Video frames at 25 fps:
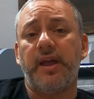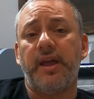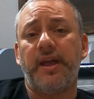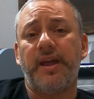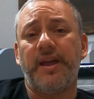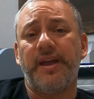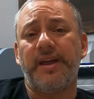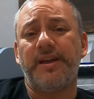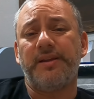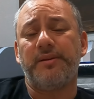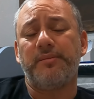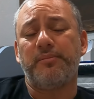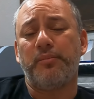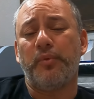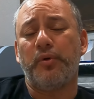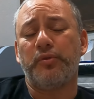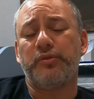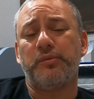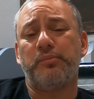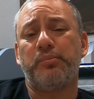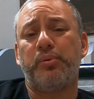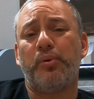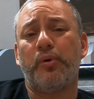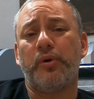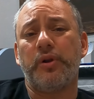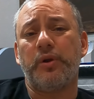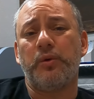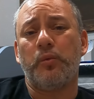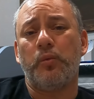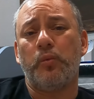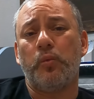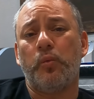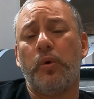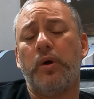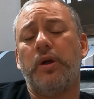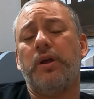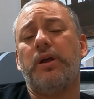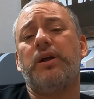and most
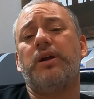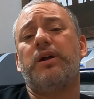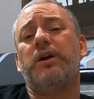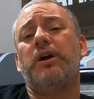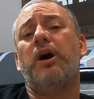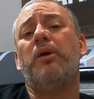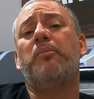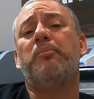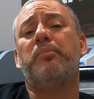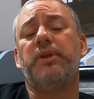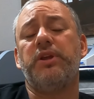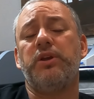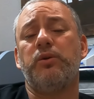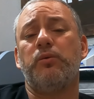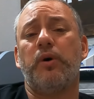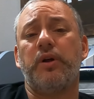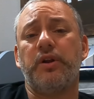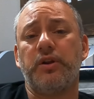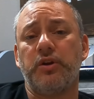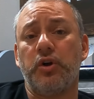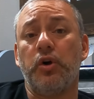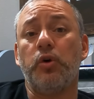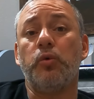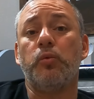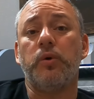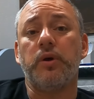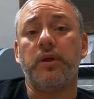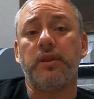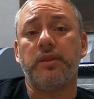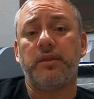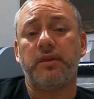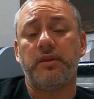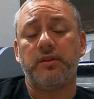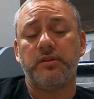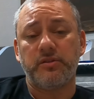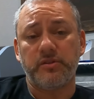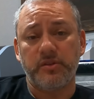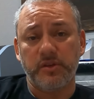important, what company you want to go
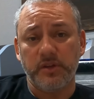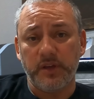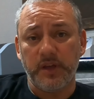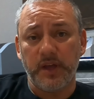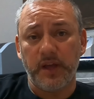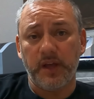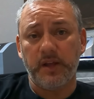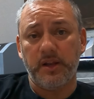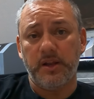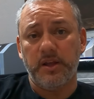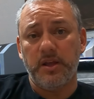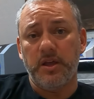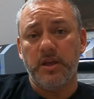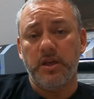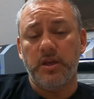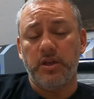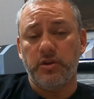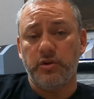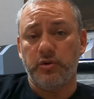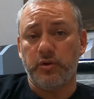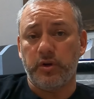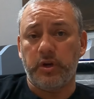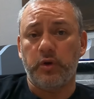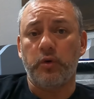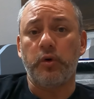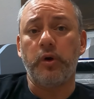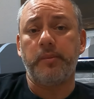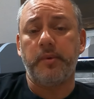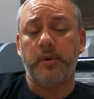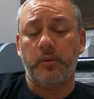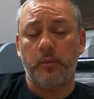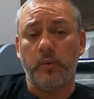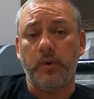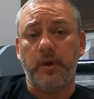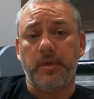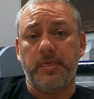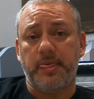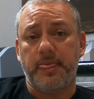with to get your
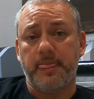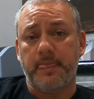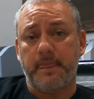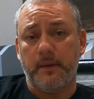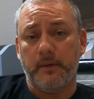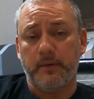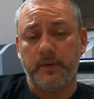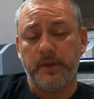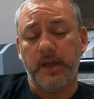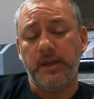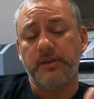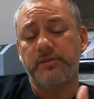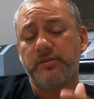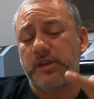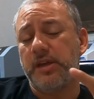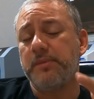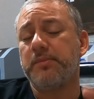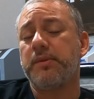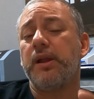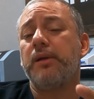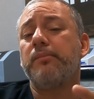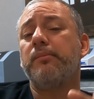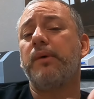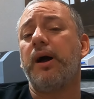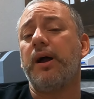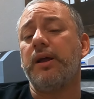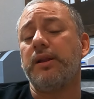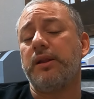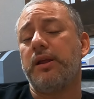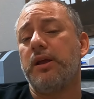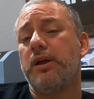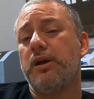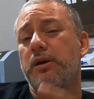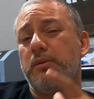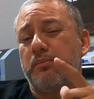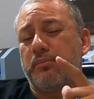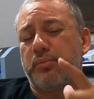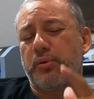equipment with. Okay, so keep that in mind.
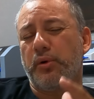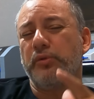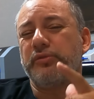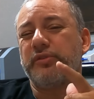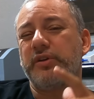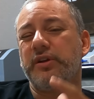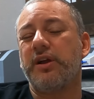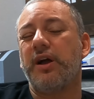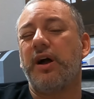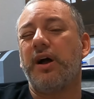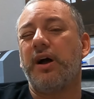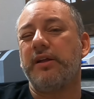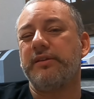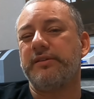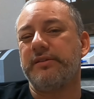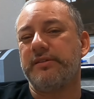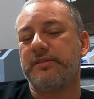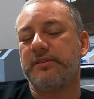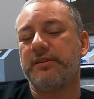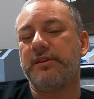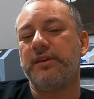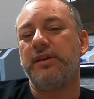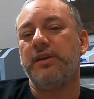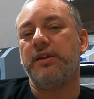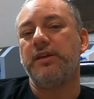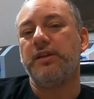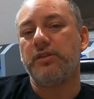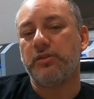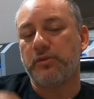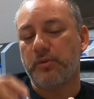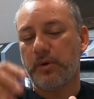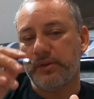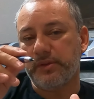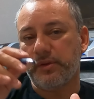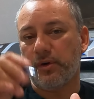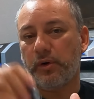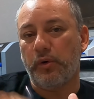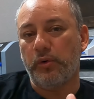Pros and cons is key
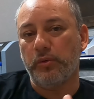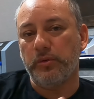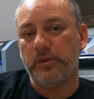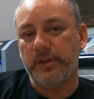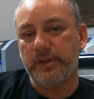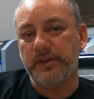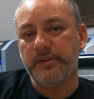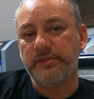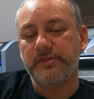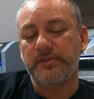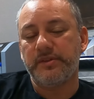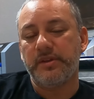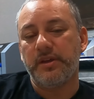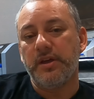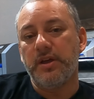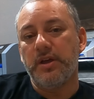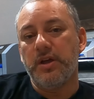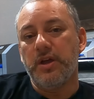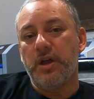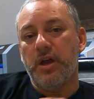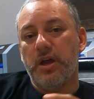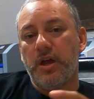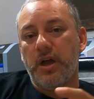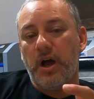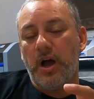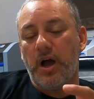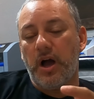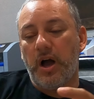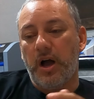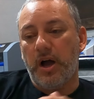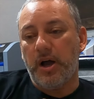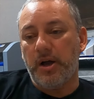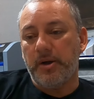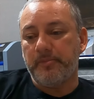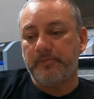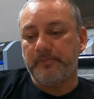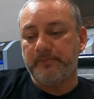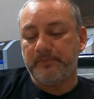throughout the whole list
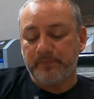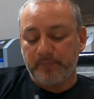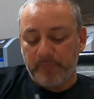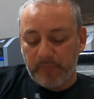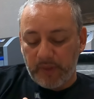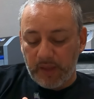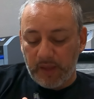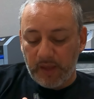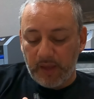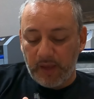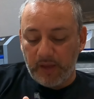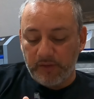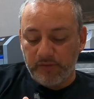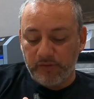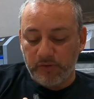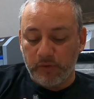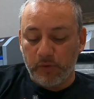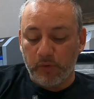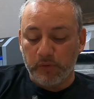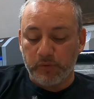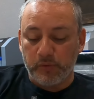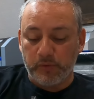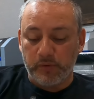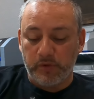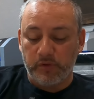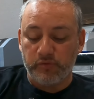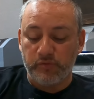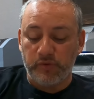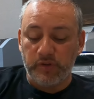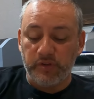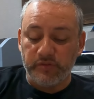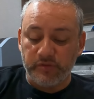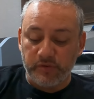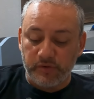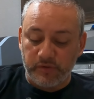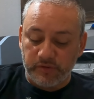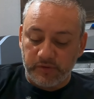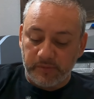as you go through this
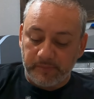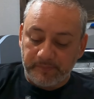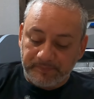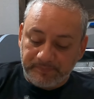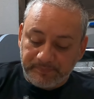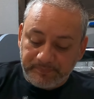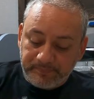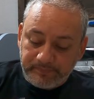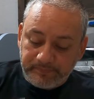research.